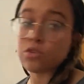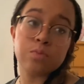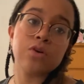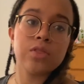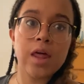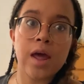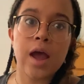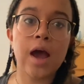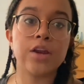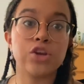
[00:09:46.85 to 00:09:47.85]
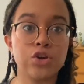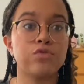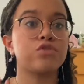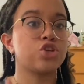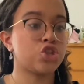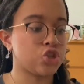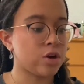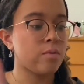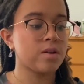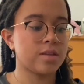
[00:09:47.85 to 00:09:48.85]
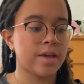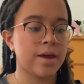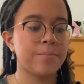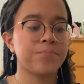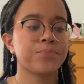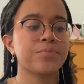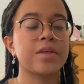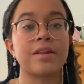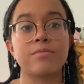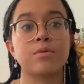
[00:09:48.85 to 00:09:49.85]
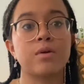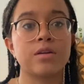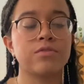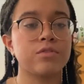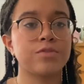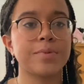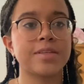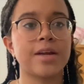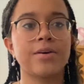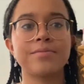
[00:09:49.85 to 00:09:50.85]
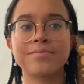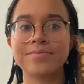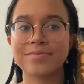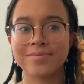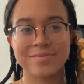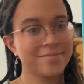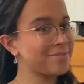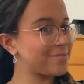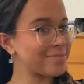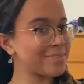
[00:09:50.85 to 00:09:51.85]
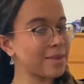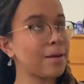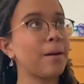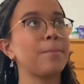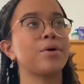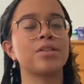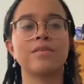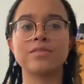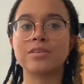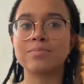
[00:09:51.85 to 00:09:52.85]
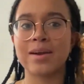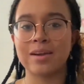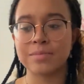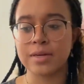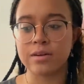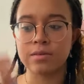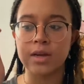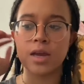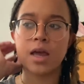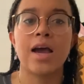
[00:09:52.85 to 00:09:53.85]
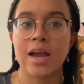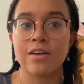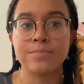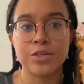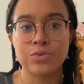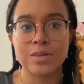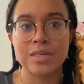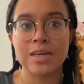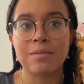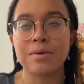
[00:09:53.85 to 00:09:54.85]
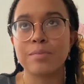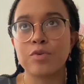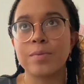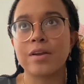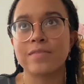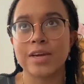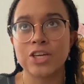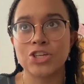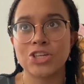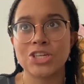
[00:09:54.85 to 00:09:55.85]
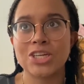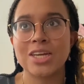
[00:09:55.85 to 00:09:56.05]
book that I knew for sure I wanted to get, and that I've been wanting for a few months now, Book Lovers by Emily Henry. I have Beach Read and People We Met on Vacation